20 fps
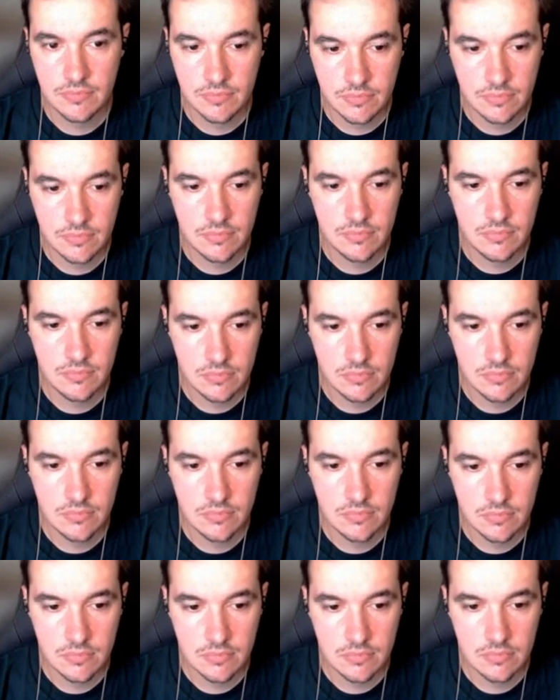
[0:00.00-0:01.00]

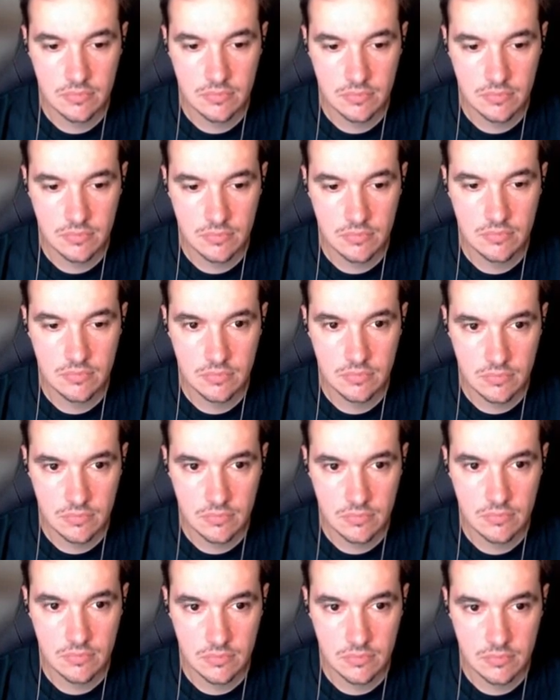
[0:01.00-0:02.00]

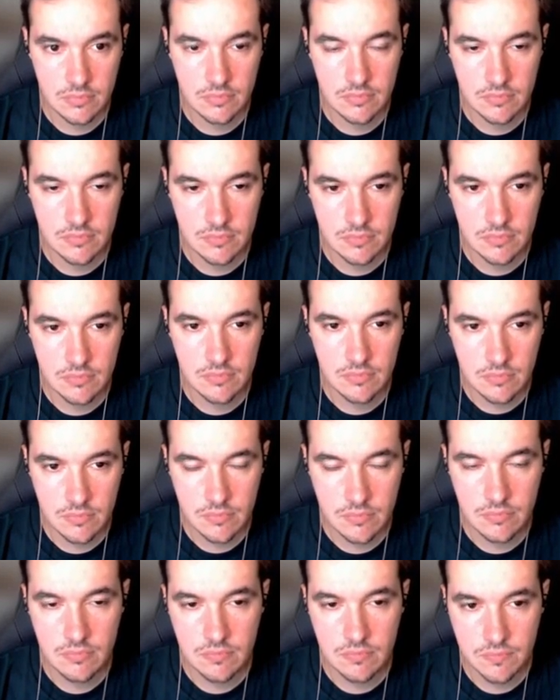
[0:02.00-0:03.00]

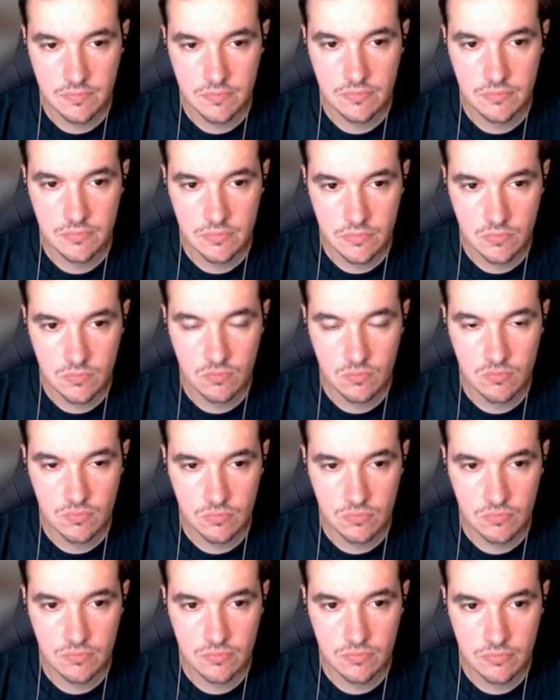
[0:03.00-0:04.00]

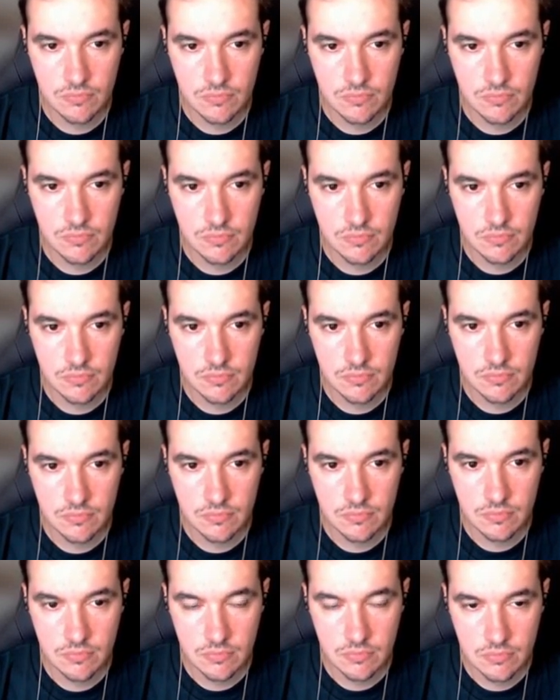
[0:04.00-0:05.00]

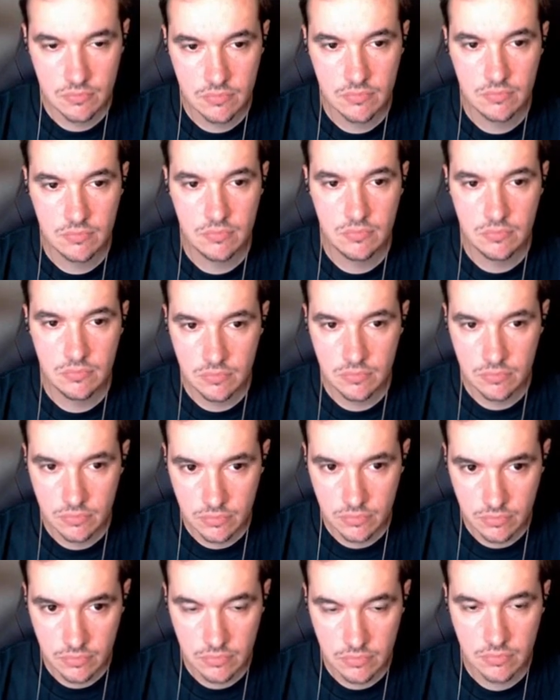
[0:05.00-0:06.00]

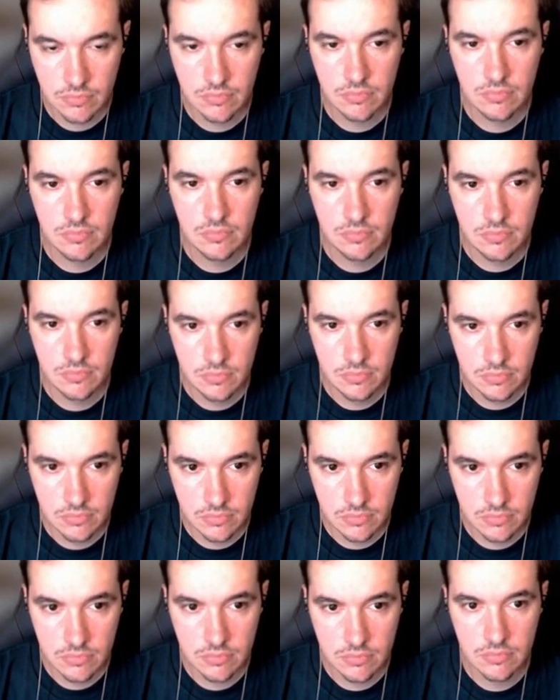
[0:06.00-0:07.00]

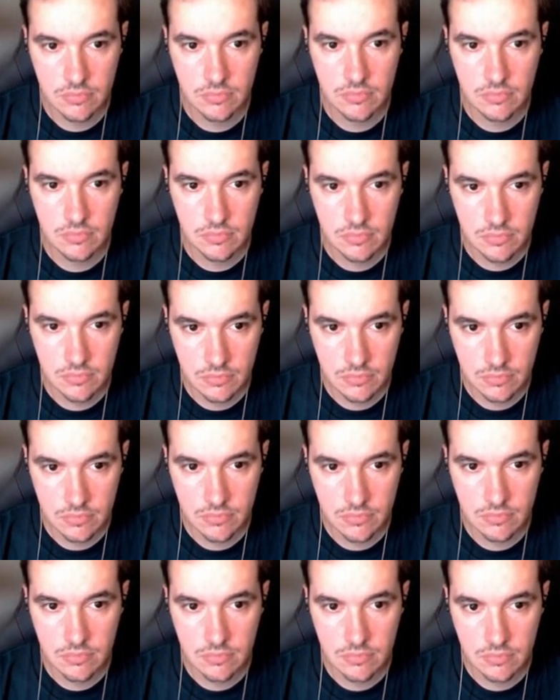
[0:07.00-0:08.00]
(not speaking)